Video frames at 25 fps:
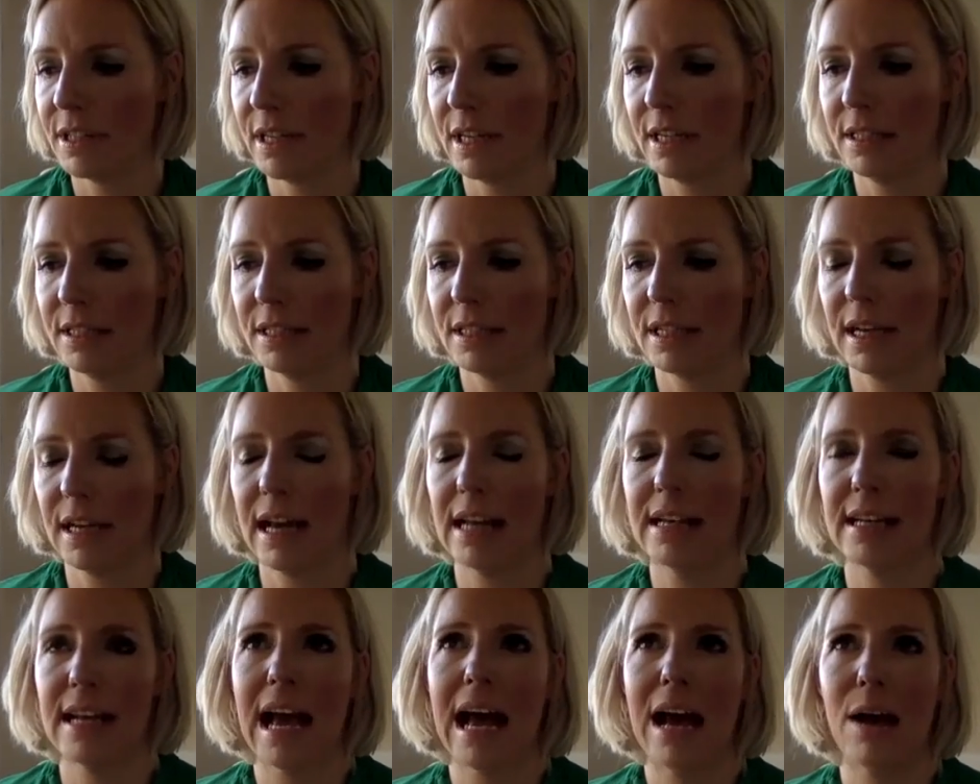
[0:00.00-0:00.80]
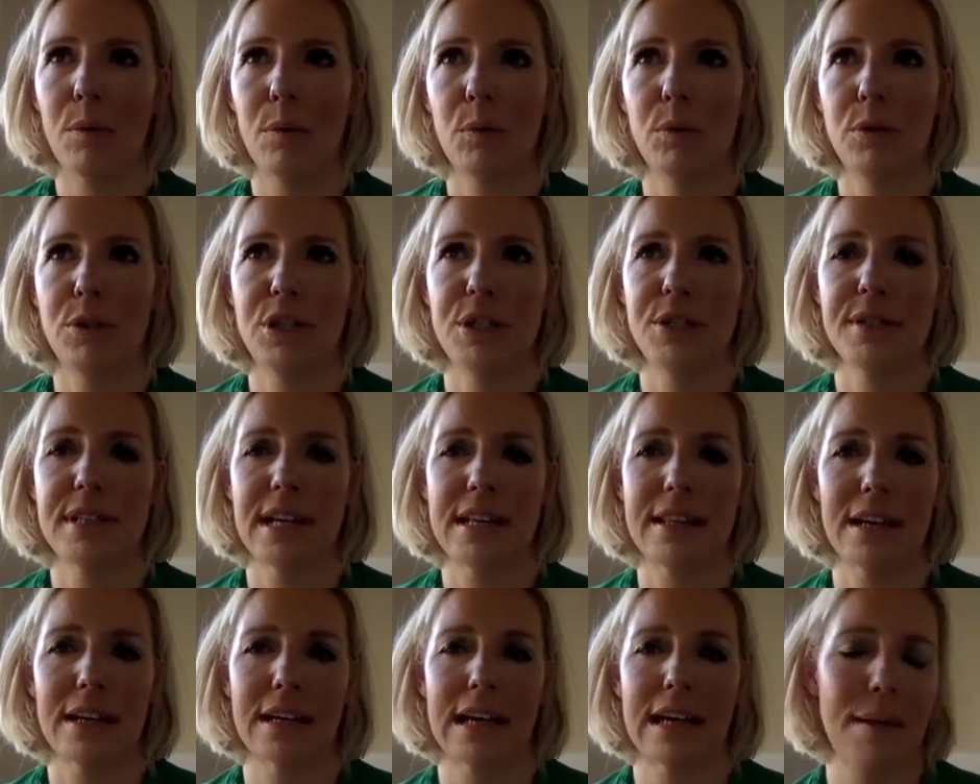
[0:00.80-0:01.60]
and how would you
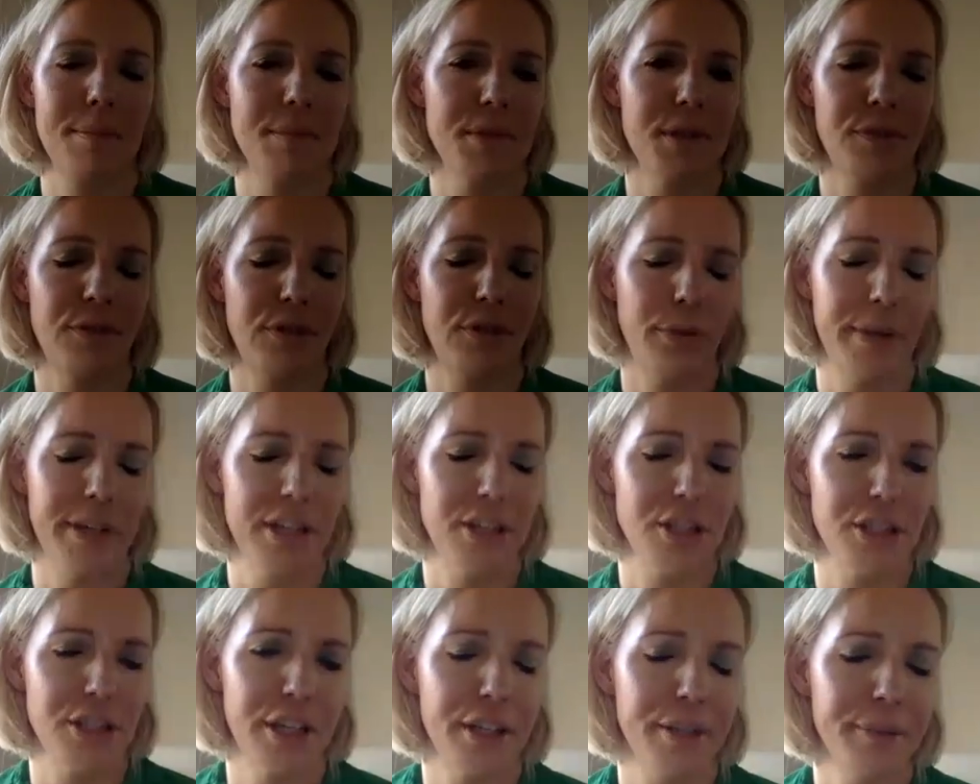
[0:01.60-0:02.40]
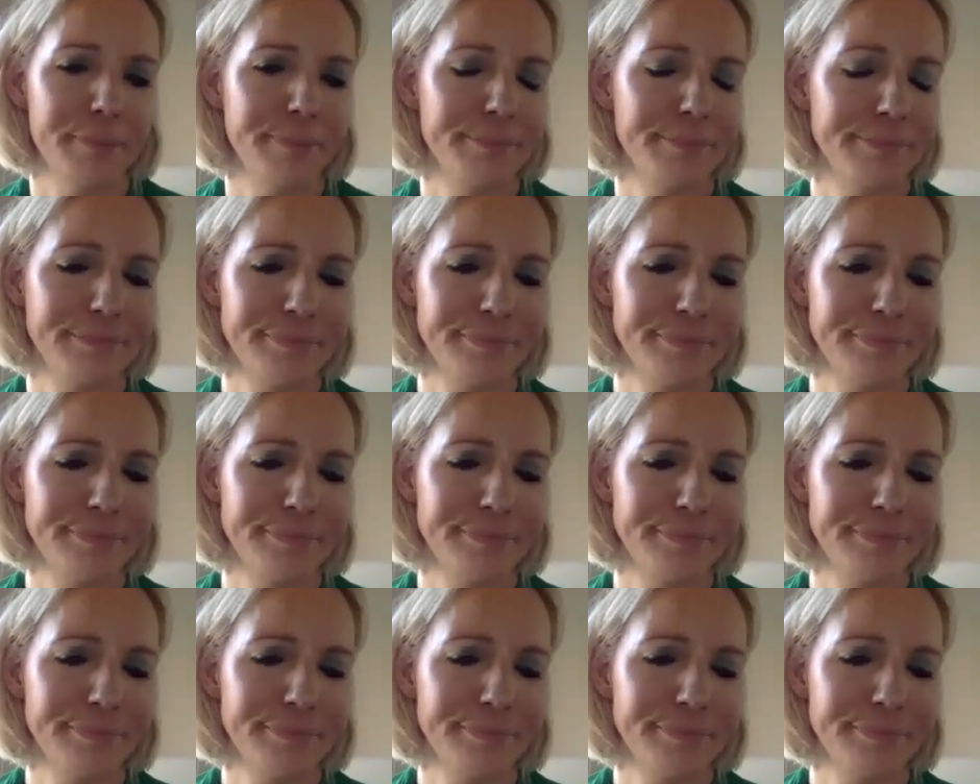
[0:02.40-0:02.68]
say that came to fruition?